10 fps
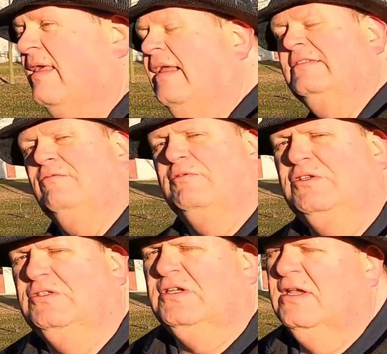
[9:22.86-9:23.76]
that's what
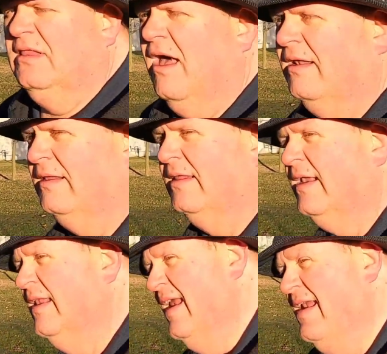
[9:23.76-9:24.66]
you see a lot in the
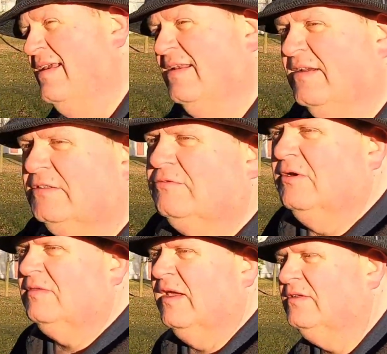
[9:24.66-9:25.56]
Canadian history
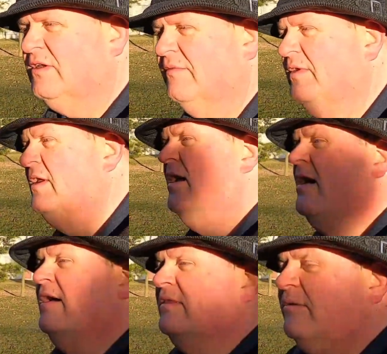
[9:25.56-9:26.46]
of Thanksgiving.
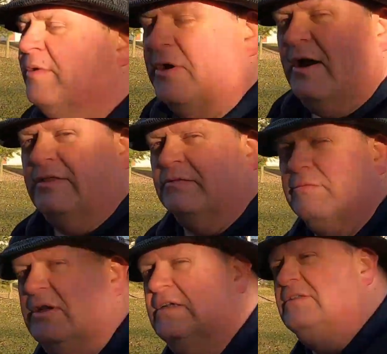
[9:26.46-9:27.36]
There were other
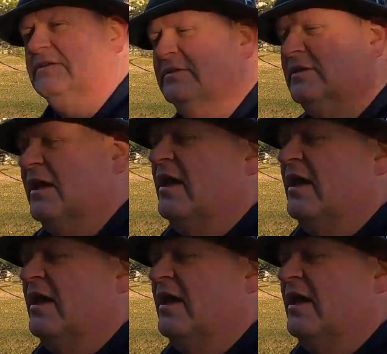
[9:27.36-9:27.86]
reasons